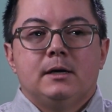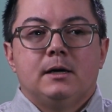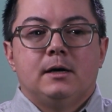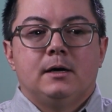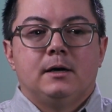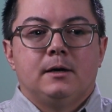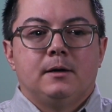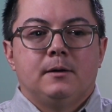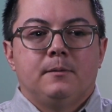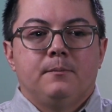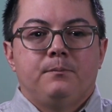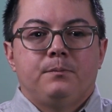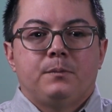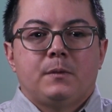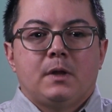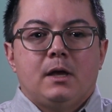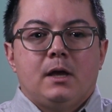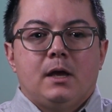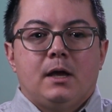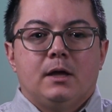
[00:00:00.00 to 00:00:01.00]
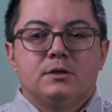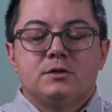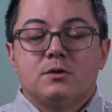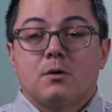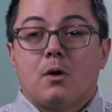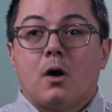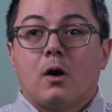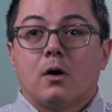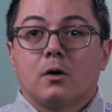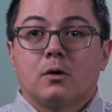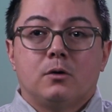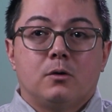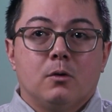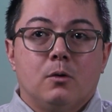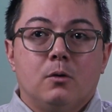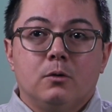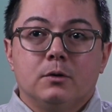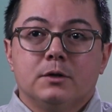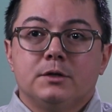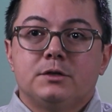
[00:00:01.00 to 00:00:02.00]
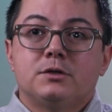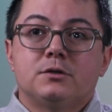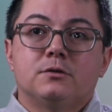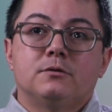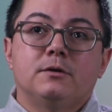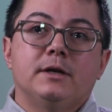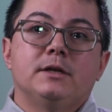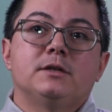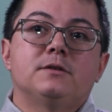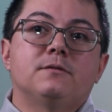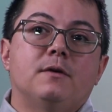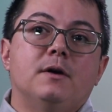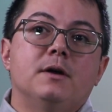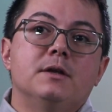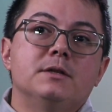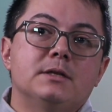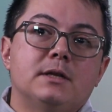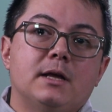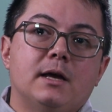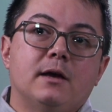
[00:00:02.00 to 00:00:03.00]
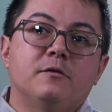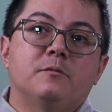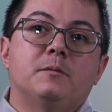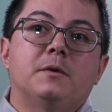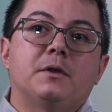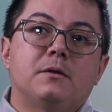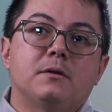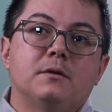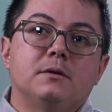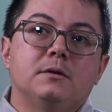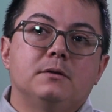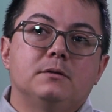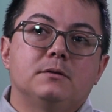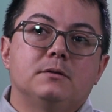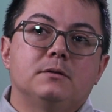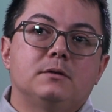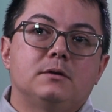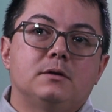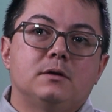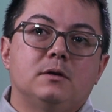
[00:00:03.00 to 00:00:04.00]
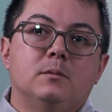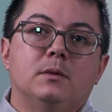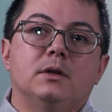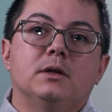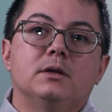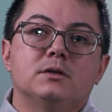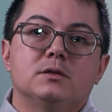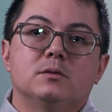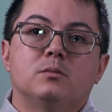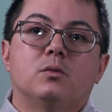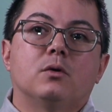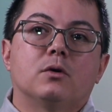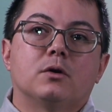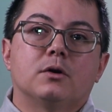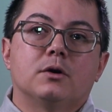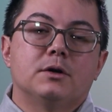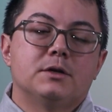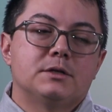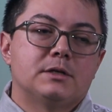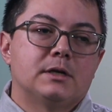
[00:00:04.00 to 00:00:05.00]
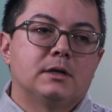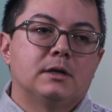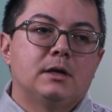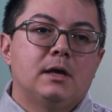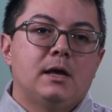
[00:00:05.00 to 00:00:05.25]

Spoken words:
And so our goal is to raise funds and have monthly committed supporters